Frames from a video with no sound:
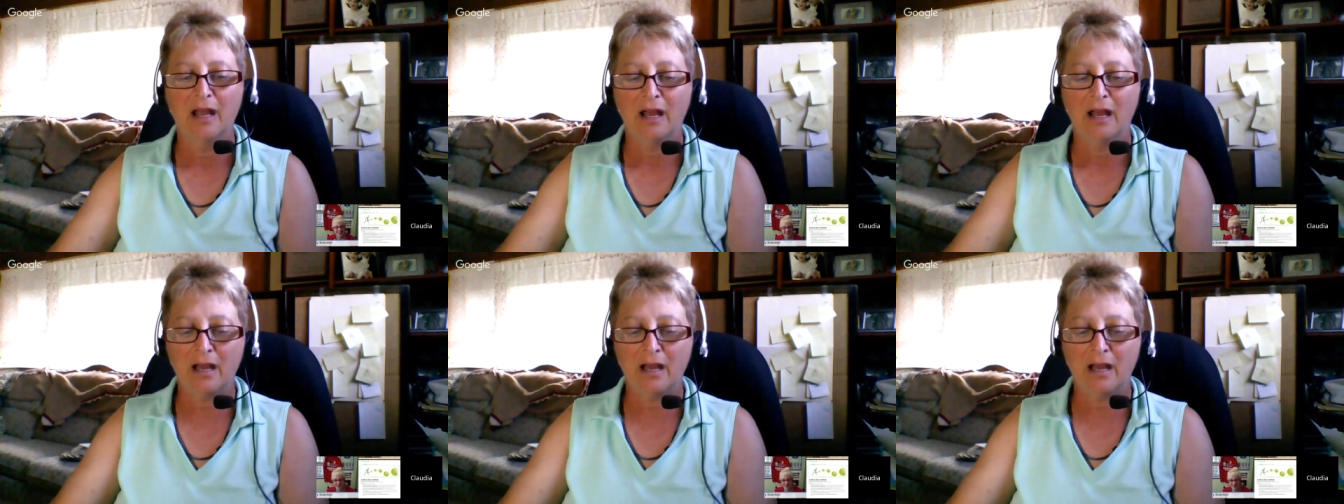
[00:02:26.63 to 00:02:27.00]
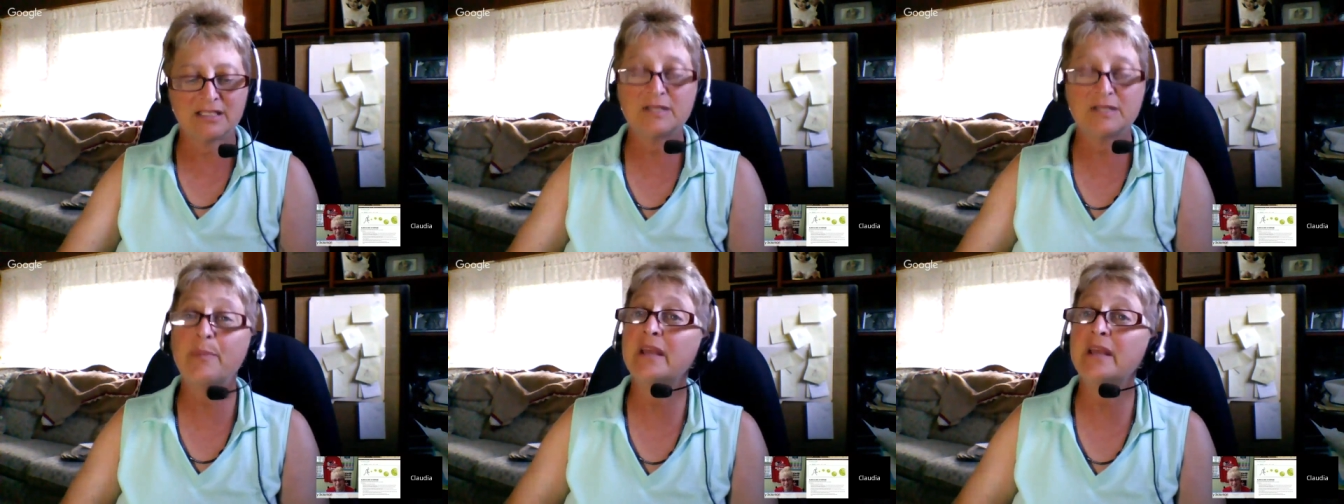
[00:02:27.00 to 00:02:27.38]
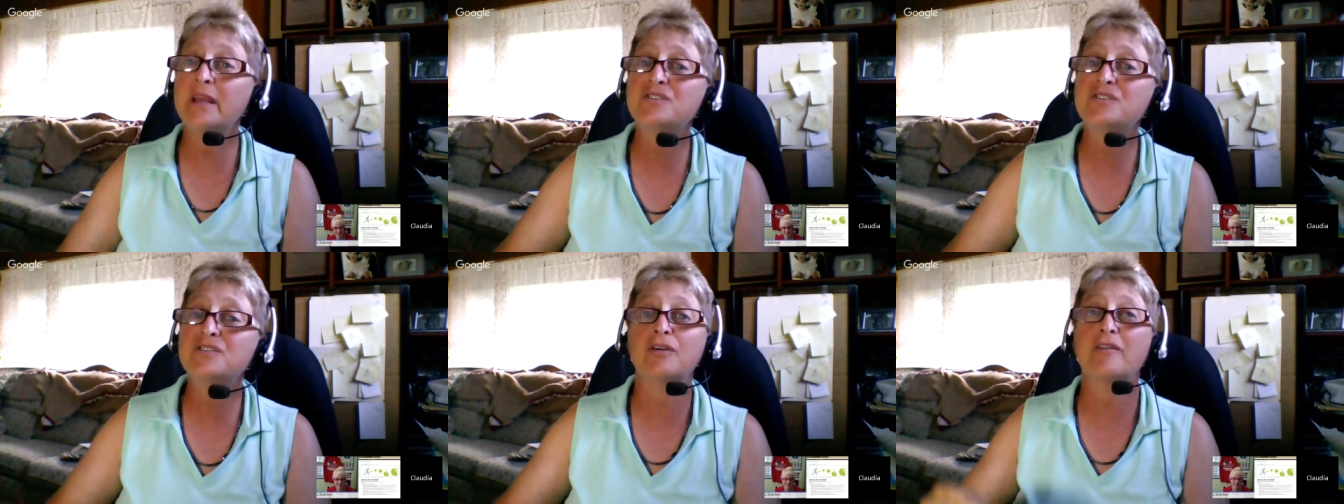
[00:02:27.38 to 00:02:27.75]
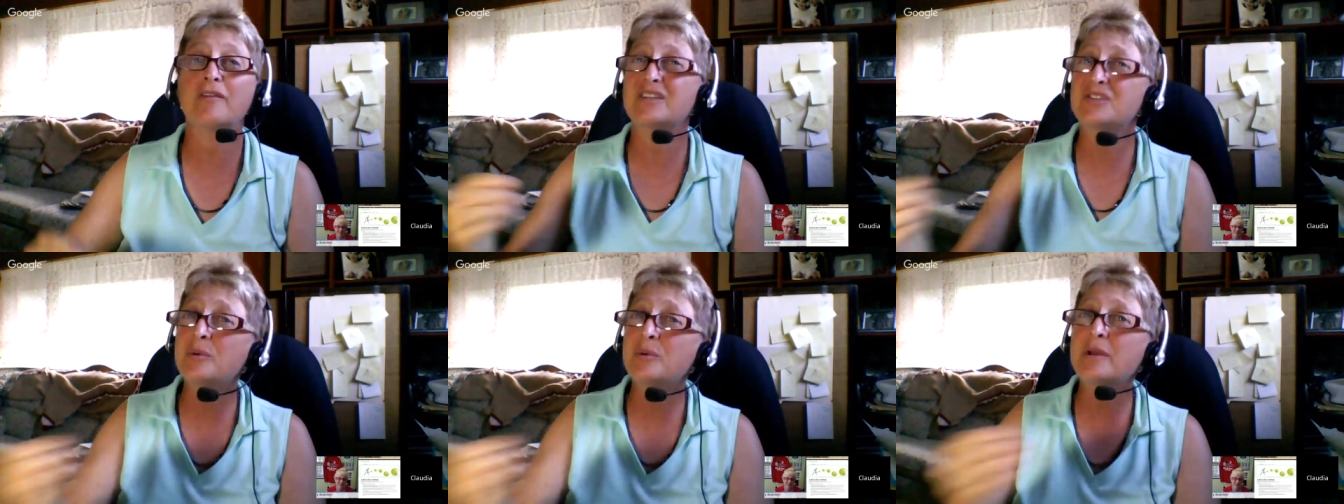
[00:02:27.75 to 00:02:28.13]
Speed serving, doing
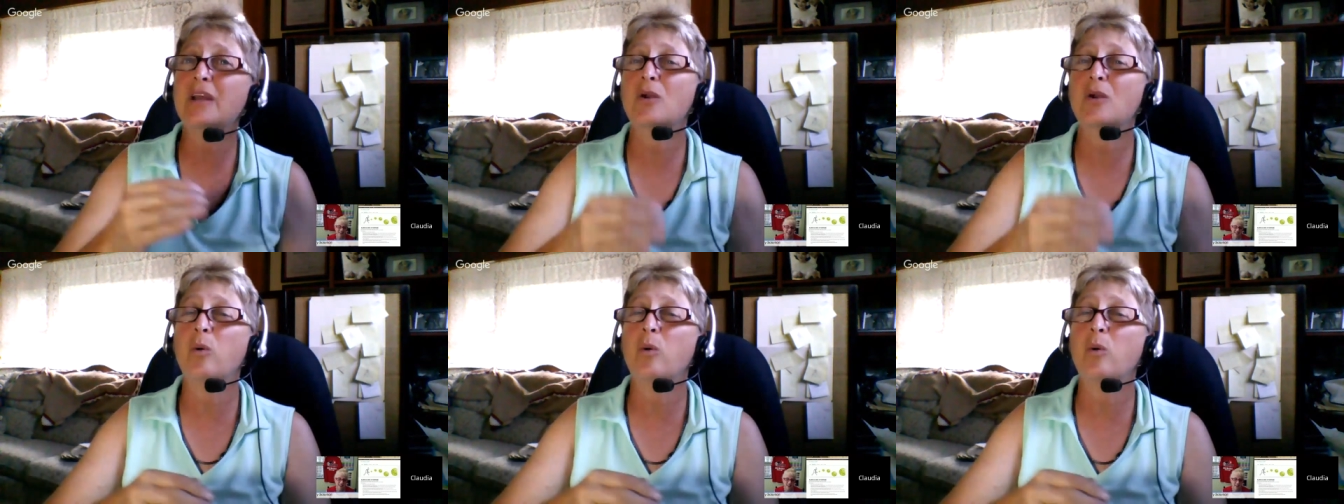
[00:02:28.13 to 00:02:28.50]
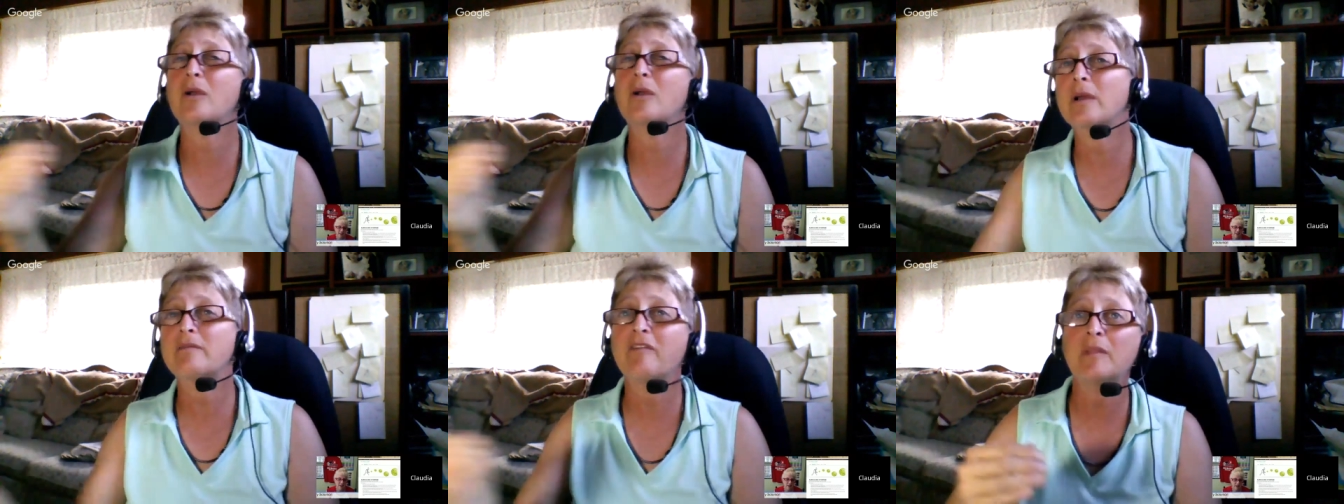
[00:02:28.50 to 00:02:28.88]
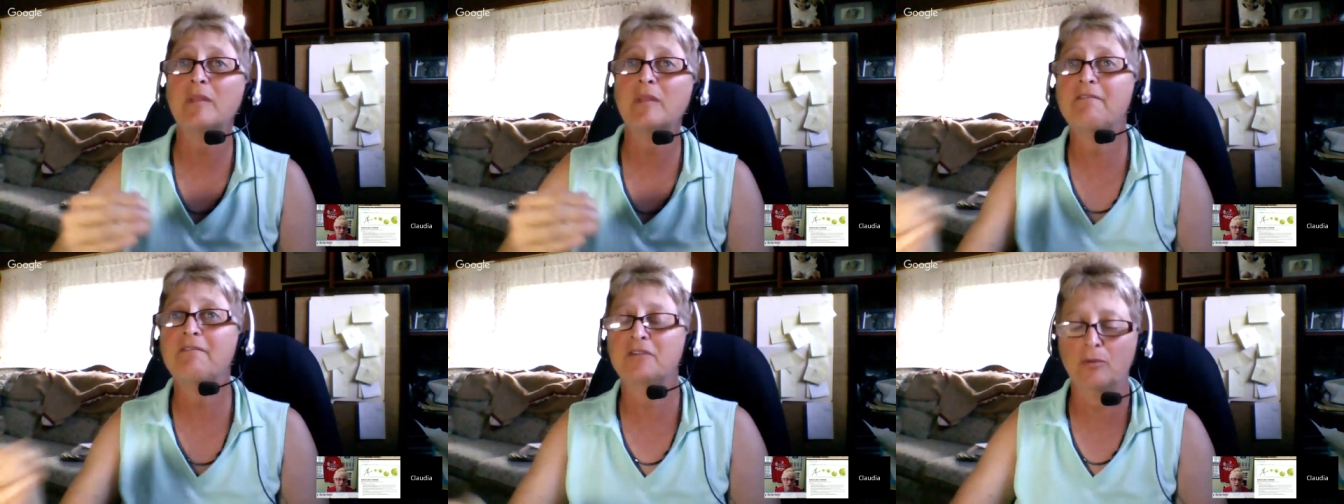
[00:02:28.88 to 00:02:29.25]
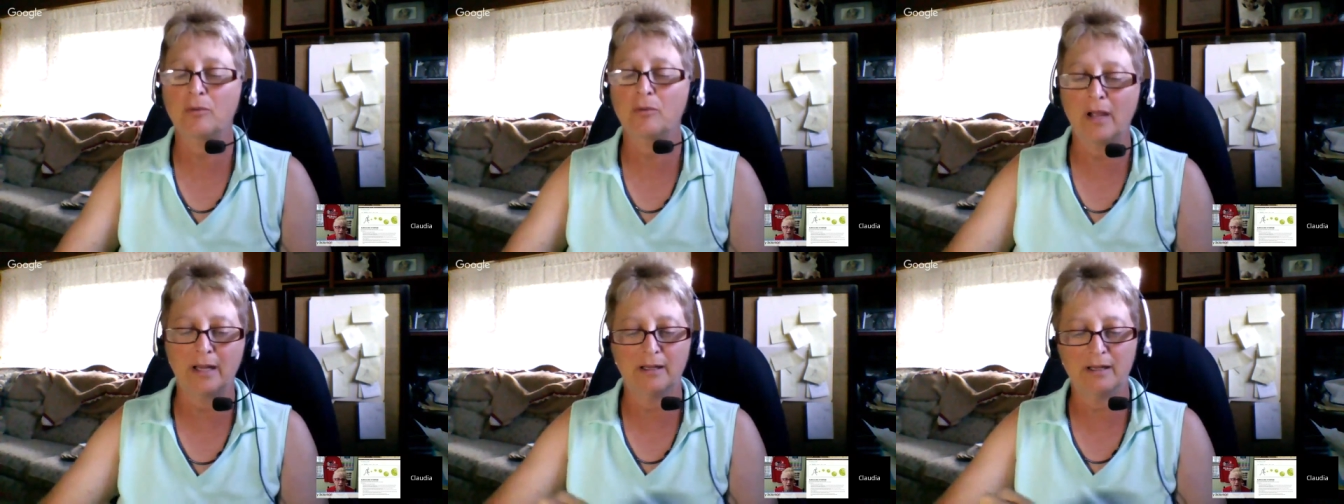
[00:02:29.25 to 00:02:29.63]
it quick, going from left to right,
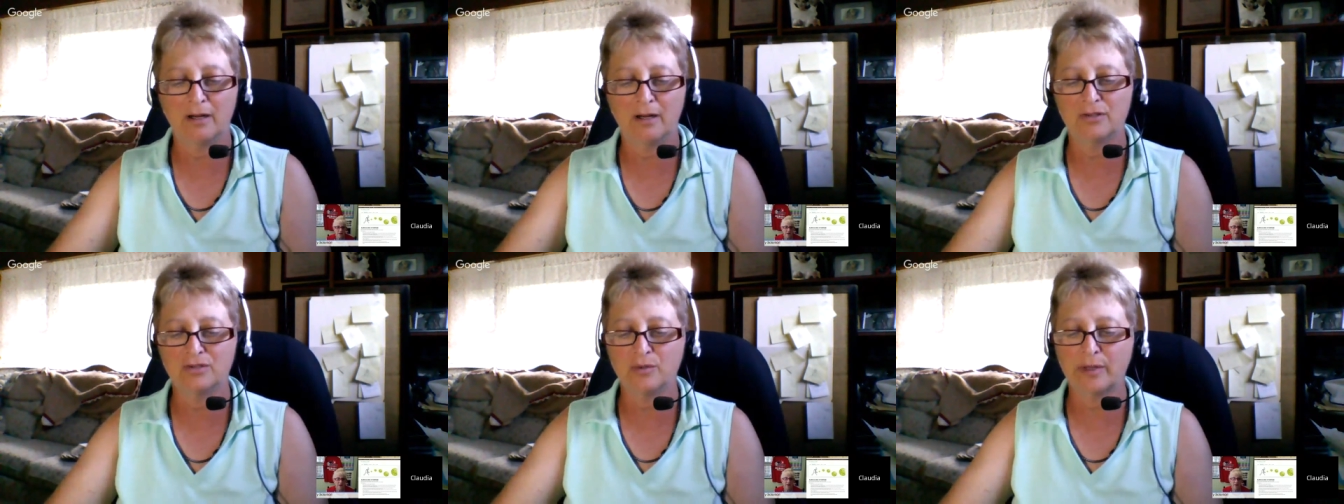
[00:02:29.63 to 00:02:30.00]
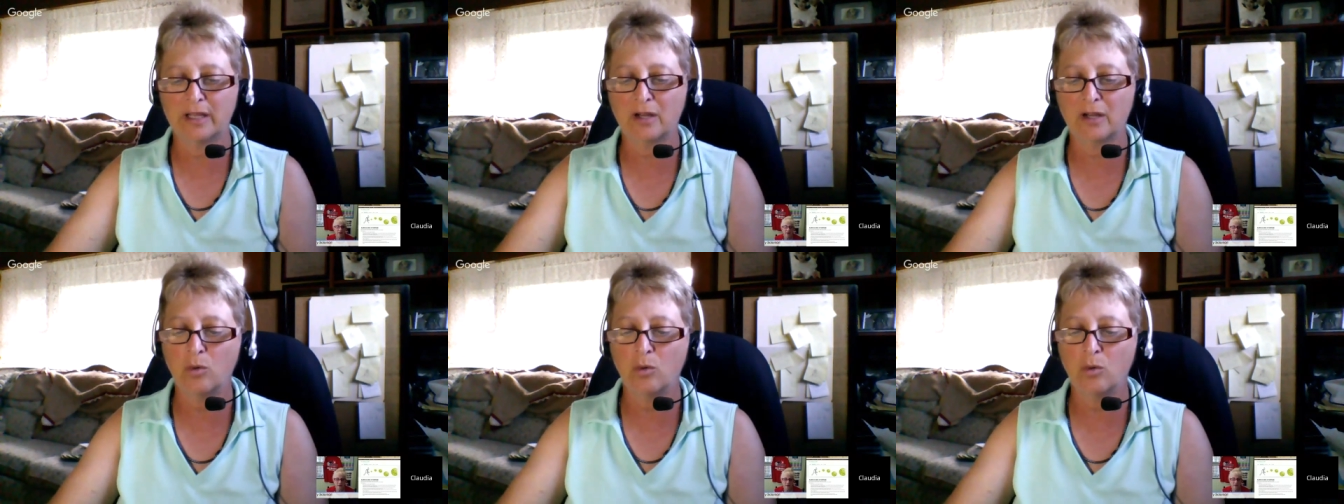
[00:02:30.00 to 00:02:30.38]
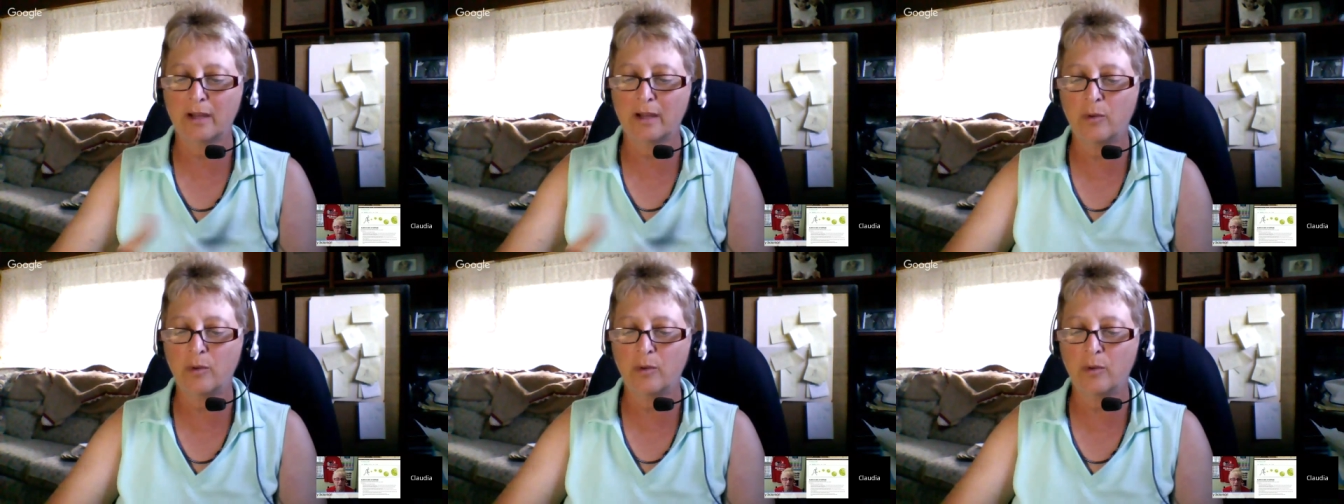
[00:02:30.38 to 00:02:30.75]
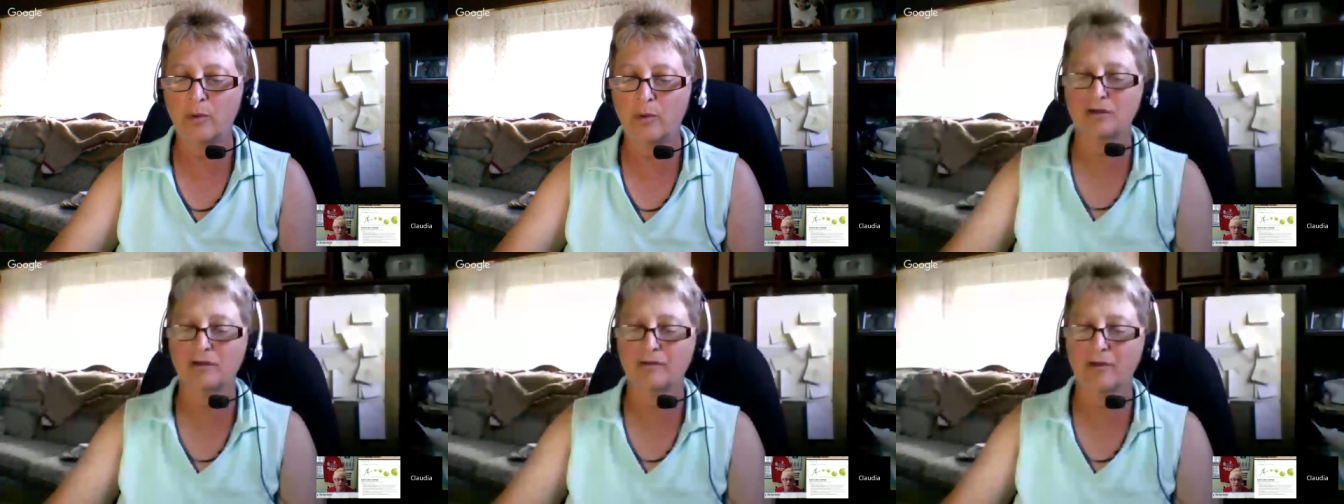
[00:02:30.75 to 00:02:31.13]
you know, doing a quick
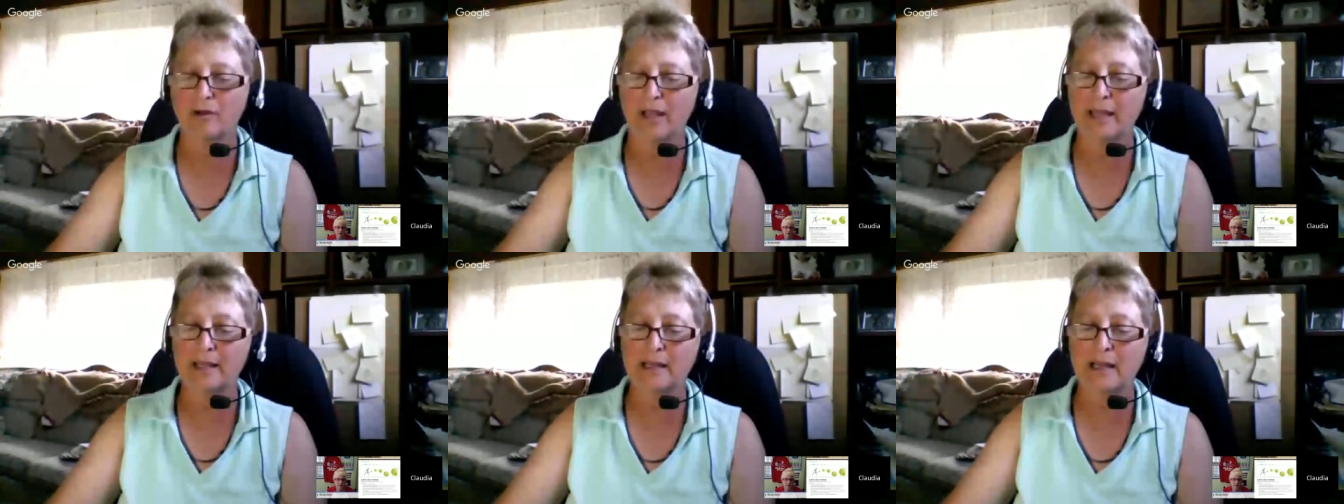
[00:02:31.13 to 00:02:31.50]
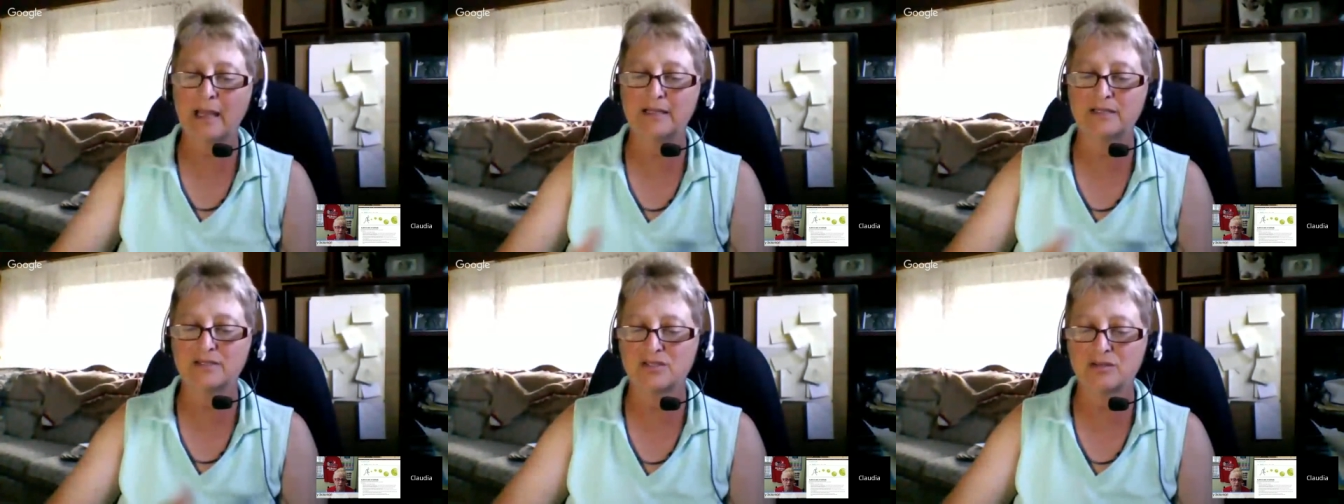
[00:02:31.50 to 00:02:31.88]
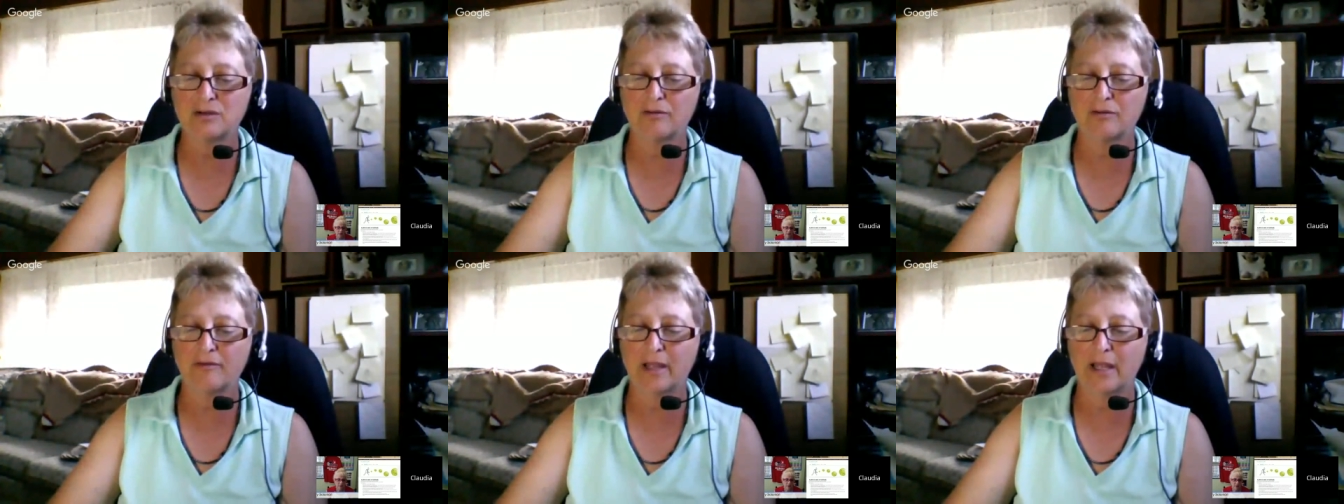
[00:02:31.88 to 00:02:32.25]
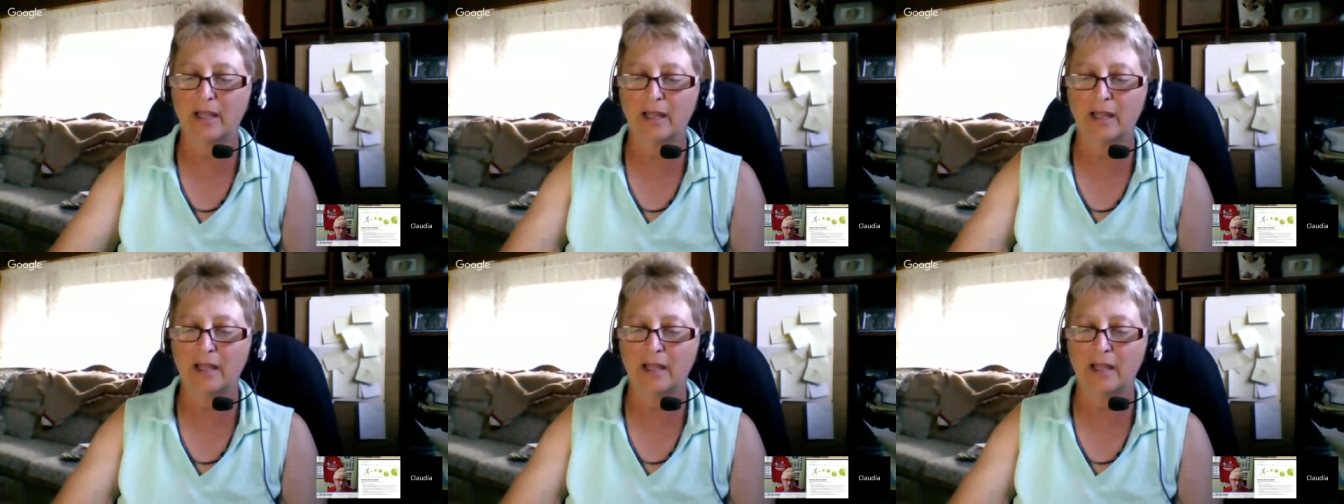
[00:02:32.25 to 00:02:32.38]
server, end line serving,